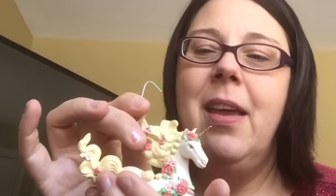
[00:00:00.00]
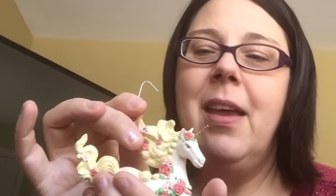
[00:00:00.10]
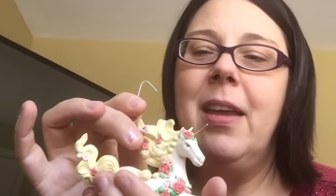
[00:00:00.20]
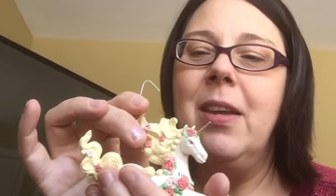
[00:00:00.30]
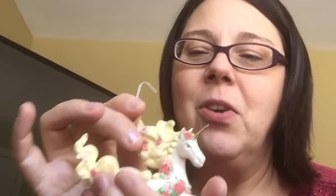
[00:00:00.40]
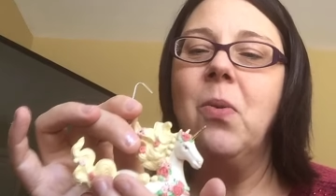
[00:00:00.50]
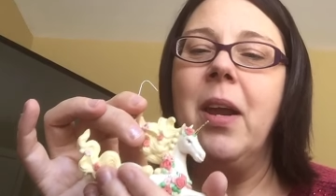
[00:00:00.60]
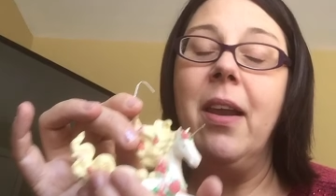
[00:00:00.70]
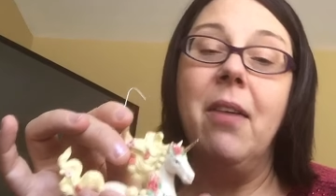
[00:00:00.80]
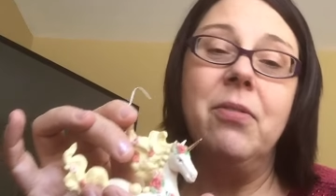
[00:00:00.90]
He knew I
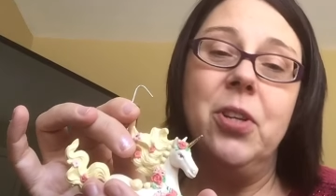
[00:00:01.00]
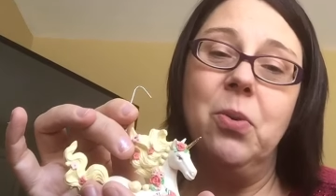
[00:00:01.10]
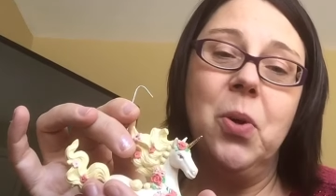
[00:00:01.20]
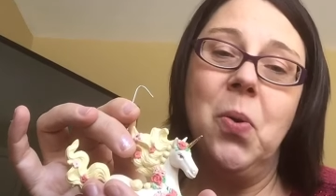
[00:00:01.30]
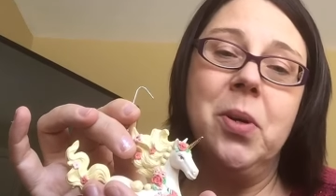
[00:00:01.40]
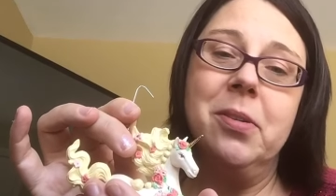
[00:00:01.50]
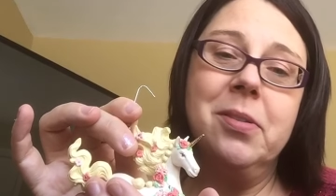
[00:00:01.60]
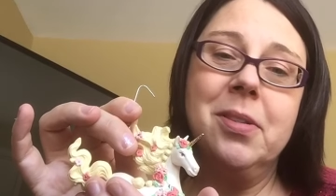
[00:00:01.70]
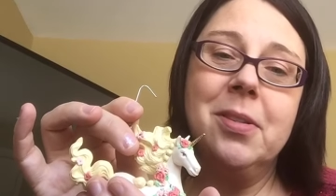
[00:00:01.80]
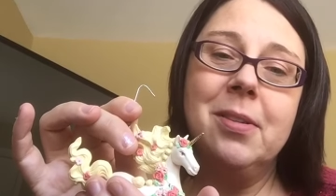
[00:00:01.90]
loved
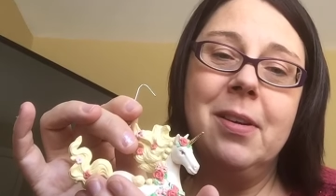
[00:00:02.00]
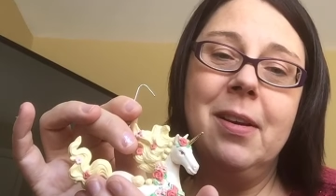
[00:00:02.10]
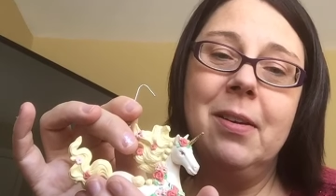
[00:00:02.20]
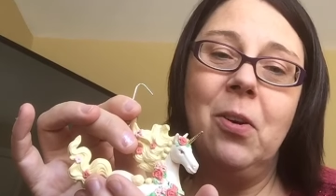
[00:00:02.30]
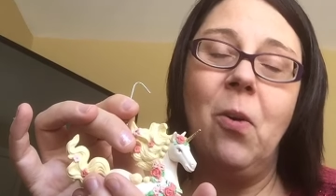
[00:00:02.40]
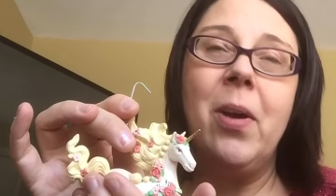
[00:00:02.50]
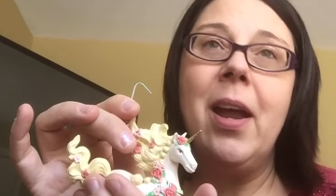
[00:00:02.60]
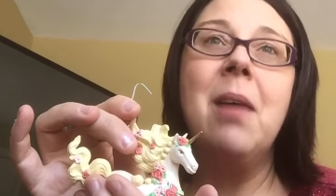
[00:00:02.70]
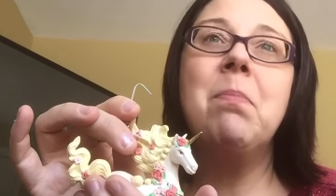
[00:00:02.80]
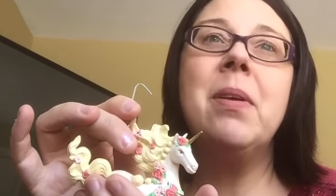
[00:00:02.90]
unicorns growing
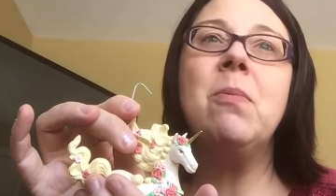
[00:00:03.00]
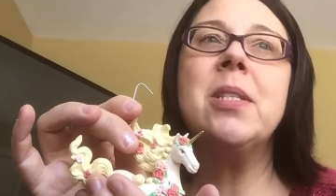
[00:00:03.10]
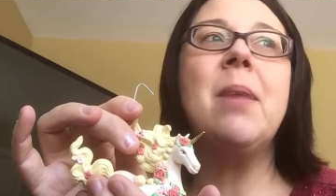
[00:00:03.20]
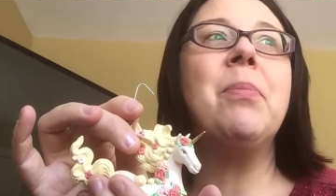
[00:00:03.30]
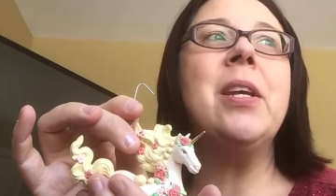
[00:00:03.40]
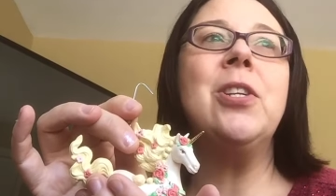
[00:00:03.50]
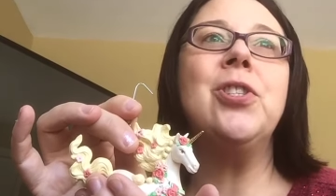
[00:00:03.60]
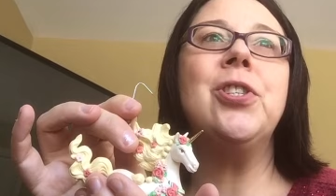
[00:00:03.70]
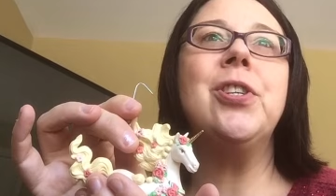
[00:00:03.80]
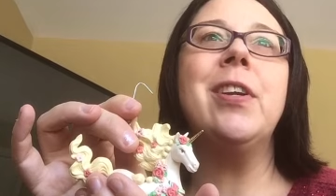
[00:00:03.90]
up. It was something,
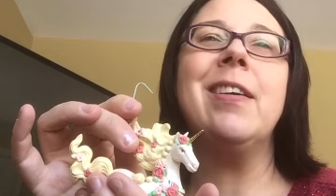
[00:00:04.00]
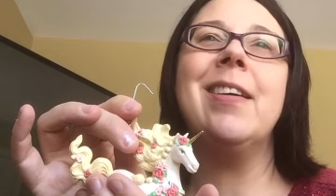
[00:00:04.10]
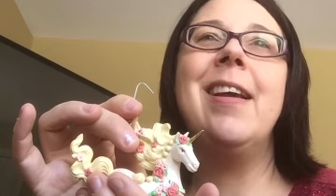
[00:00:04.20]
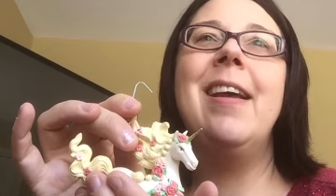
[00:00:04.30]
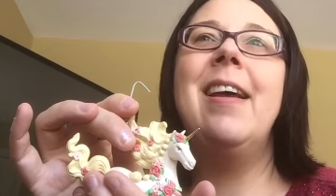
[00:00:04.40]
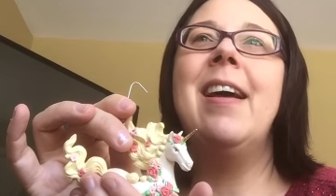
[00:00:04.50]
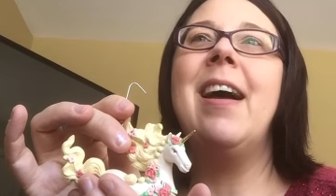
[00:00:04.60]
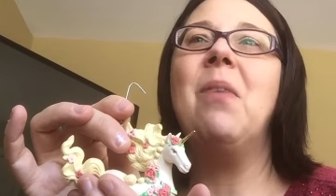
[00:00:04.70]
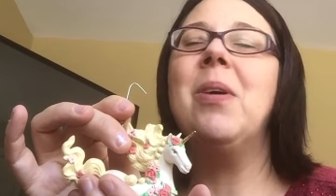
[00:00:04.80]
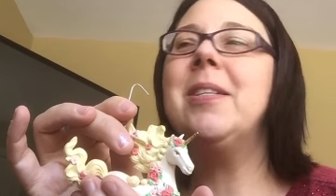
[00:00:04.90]

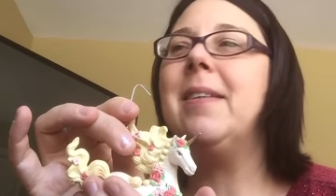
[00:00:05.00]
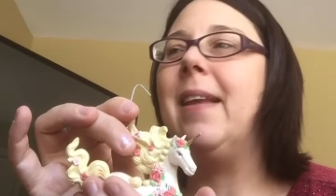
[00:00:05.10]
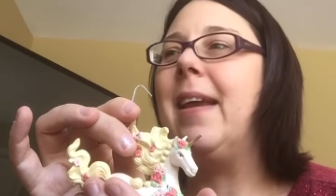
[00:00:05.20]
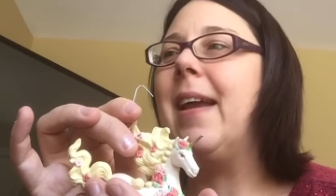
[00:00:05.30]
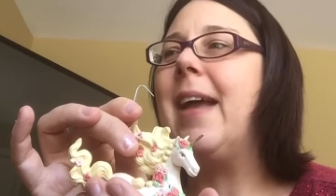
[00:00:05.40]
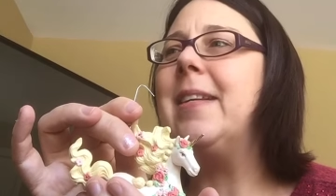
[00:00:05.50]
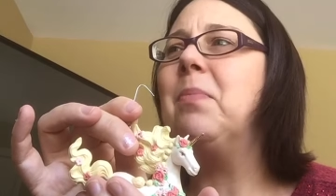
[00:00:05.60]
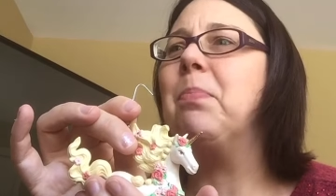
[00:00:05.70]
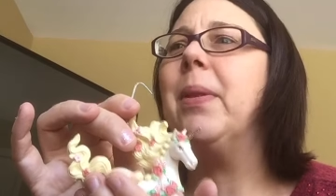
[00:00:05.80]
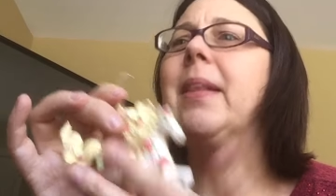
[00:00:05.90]
I
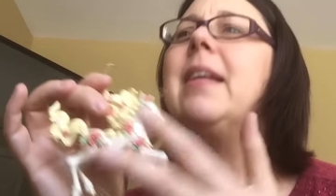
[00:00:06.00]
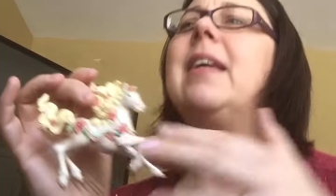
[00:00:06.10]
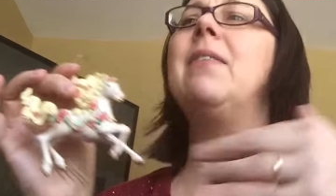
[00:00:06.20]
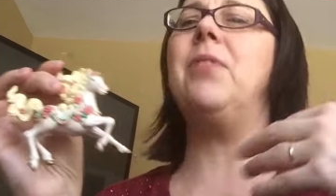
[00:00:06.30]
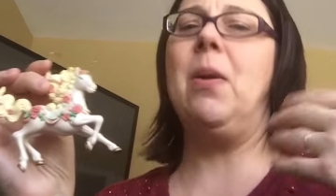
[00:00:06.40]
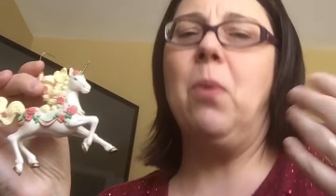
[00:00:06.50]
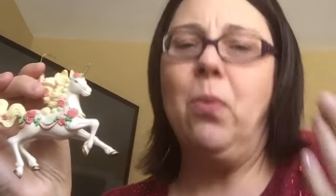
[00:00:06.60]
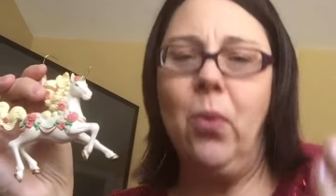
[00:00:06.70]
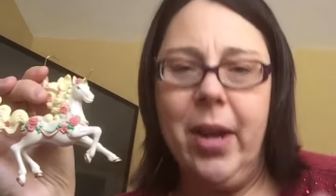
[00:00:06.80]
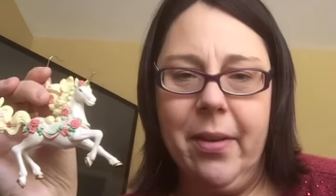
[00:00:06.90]
didn't believe they were
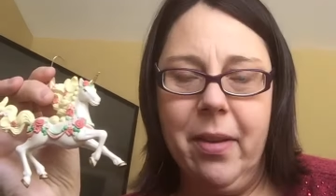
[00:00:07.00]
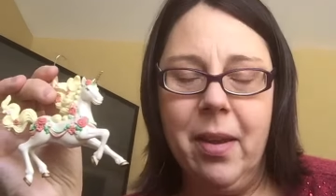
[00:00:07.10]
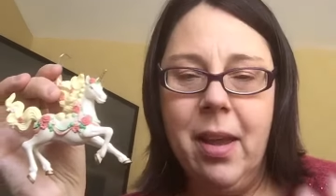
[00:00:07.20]
real.